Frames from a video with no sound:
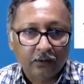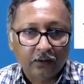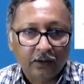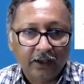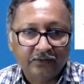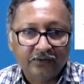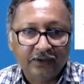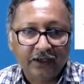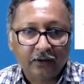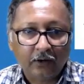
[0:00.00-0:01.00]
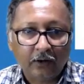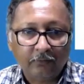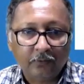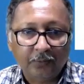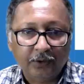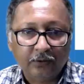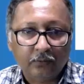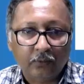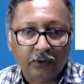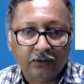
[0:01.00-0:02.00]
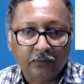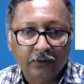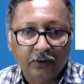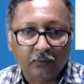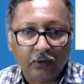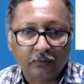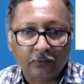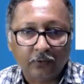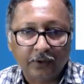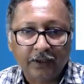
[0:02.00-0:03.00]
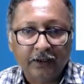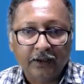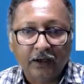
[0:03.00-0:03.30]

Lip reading: A check of rupees 1140